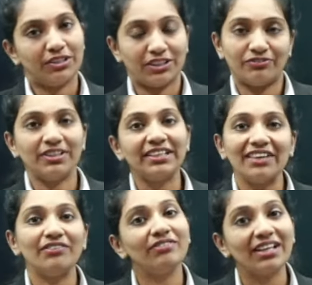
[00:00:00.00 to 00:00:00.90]

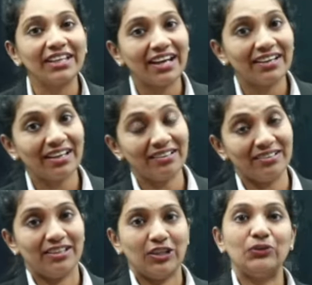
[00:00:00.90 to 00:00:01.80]
definitely we will get a
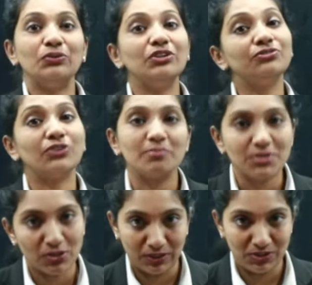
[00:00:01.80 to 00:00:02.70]
uniform
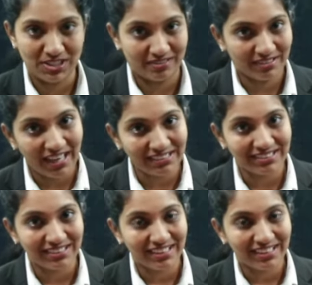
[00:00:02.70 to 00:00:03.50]
solution, right?